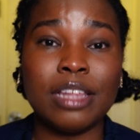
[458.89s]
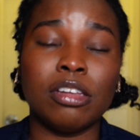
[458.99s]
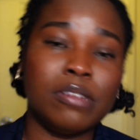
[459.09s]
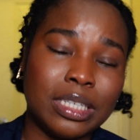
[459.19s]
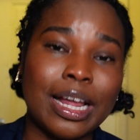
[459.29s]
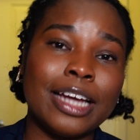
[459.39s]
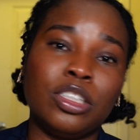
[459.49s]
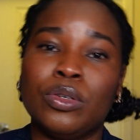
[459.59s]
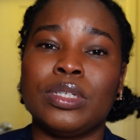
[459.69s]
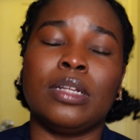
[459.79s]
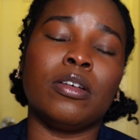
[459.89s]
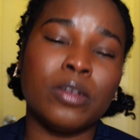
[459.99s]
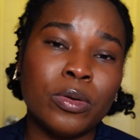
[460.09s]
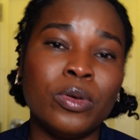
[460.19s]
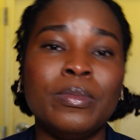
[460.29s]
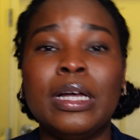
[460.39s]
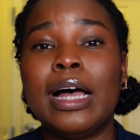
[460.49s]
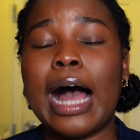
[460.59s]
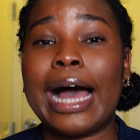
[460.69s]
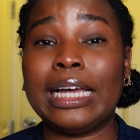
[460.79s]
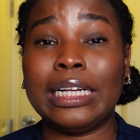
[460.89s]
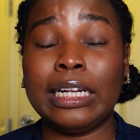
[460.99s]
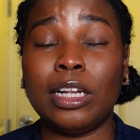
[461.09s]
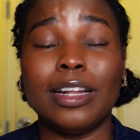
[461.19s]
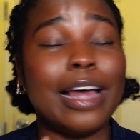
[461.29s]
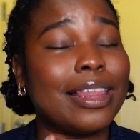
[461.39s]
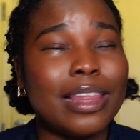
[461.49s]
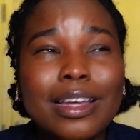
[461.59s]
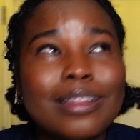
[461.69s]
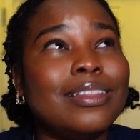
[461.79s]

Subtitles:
the reason I chose a Lancôme, I think